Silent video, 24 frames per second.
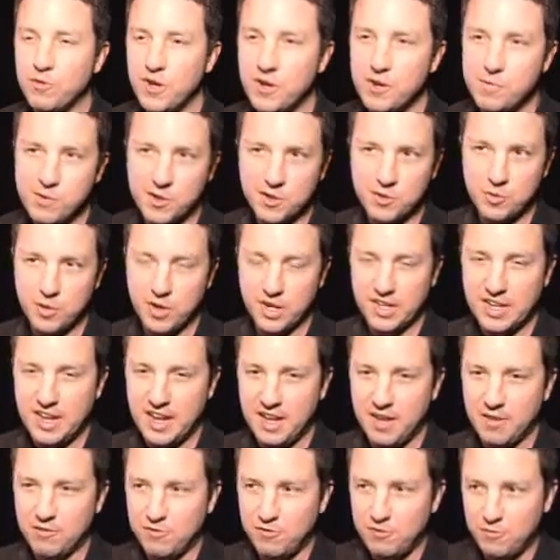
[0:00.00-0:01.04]
very much wanted to
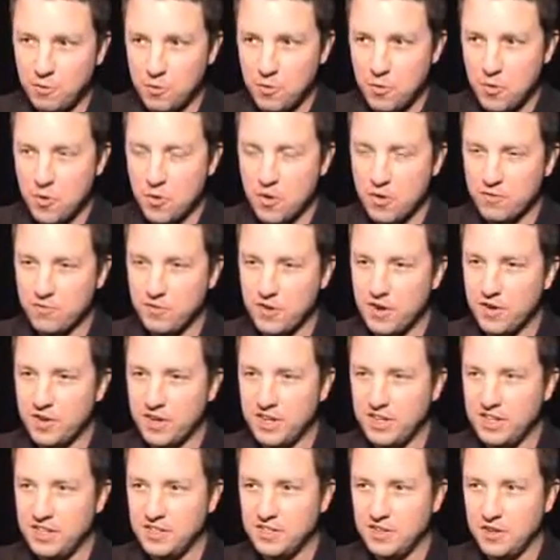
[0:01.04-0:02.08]
have four
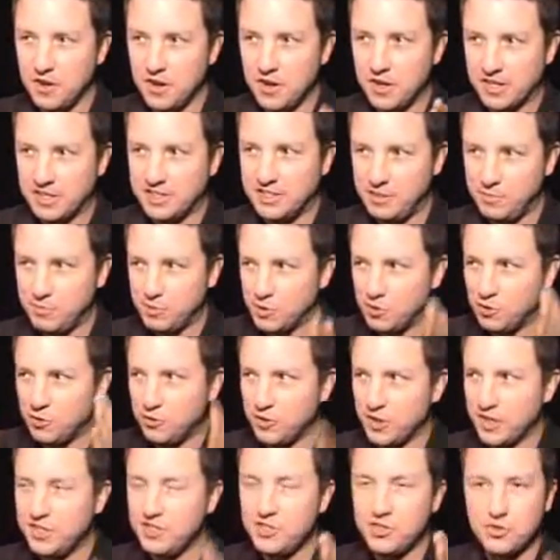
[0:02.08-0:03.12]
very archetypical,
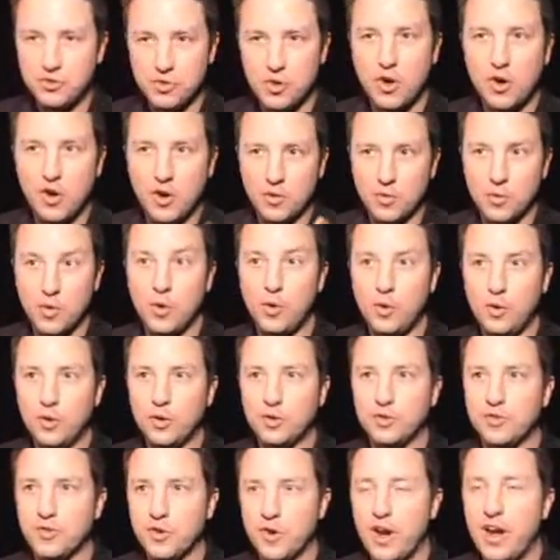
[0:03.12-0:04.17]
very strong
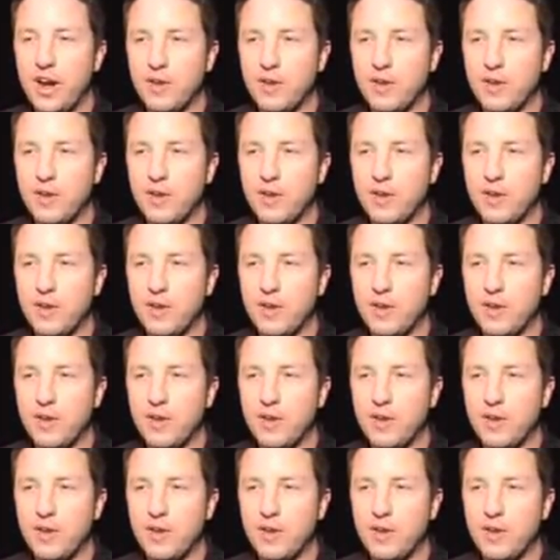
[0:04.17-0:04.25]
roles for